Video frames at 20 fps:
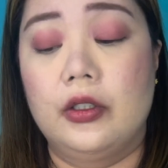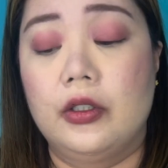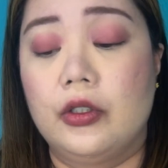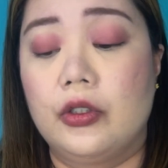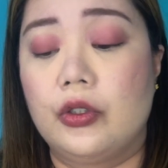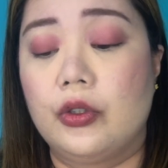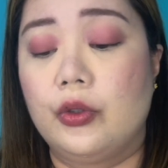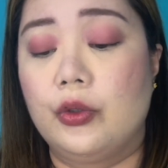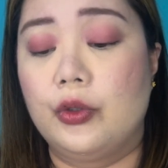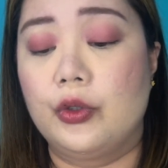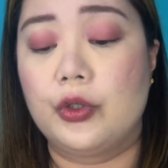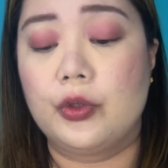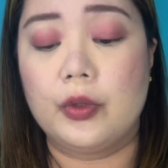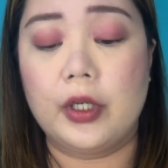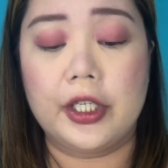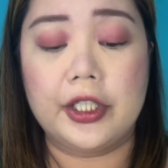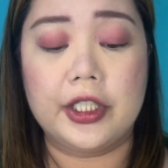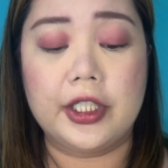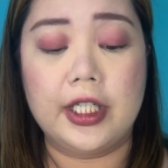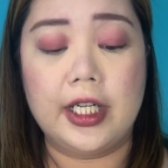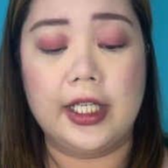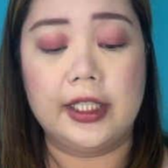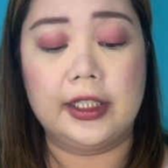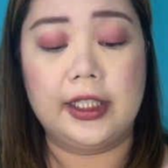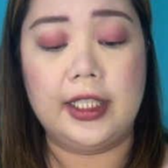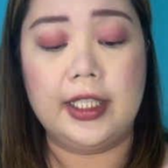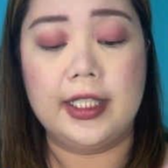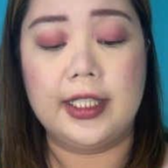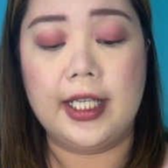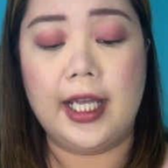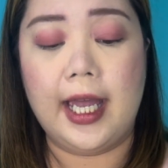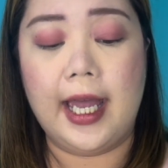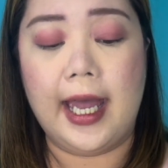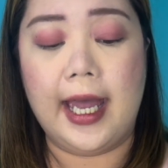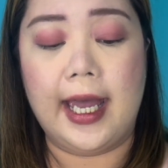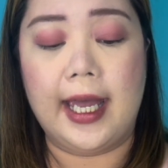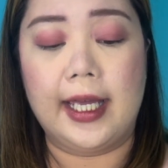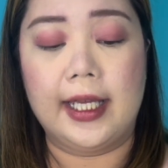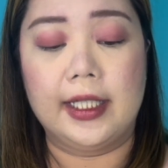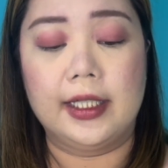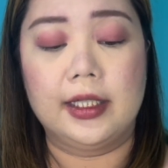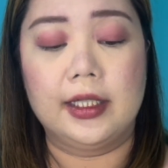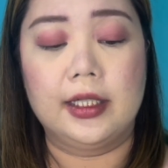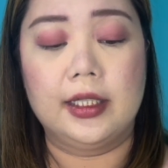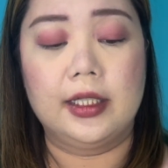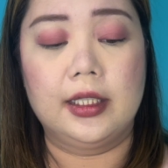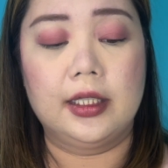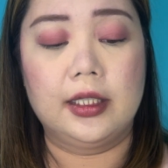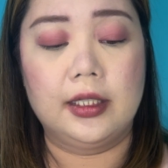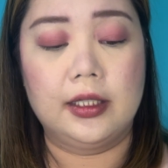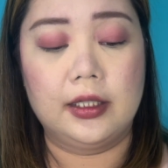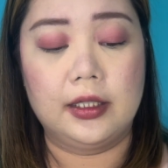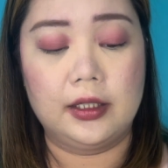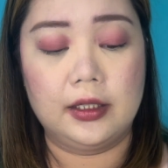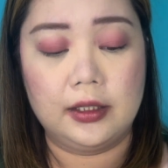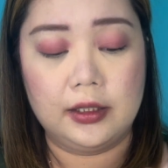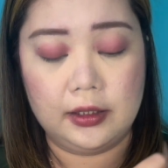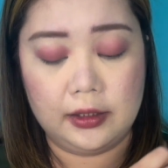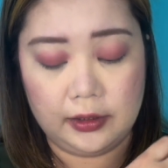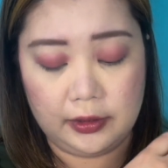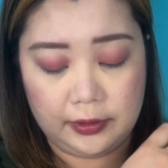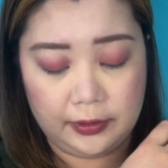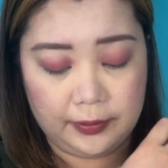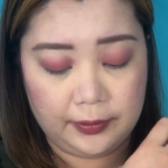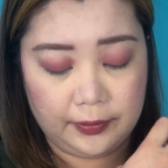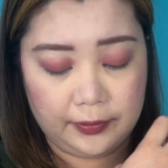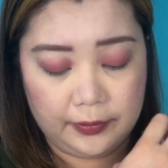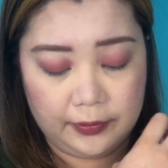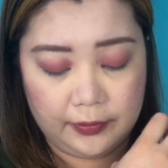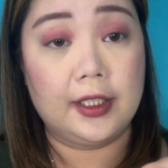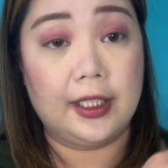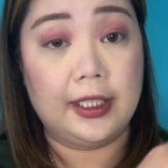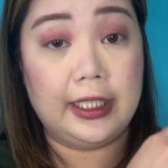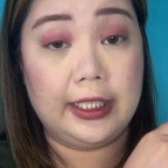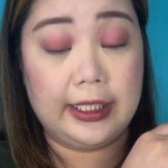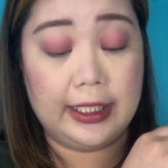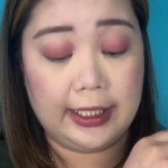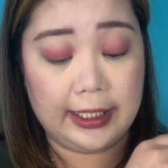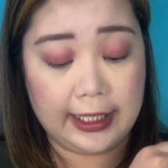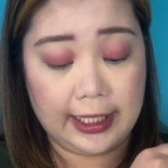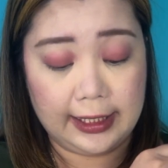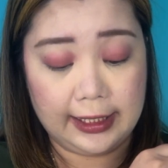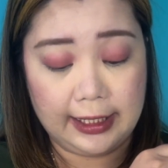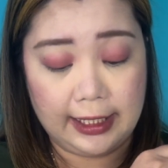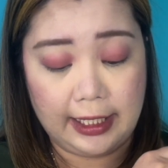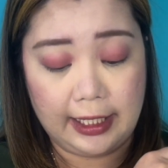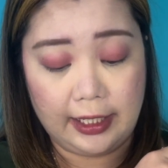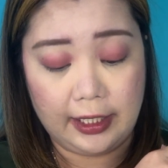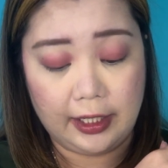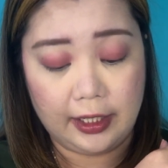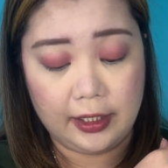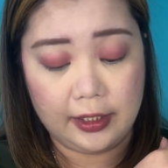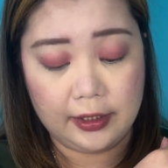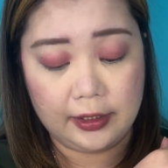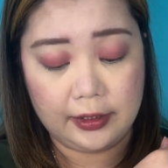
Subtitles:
So, swatch natin sa hand. This is Cattleya.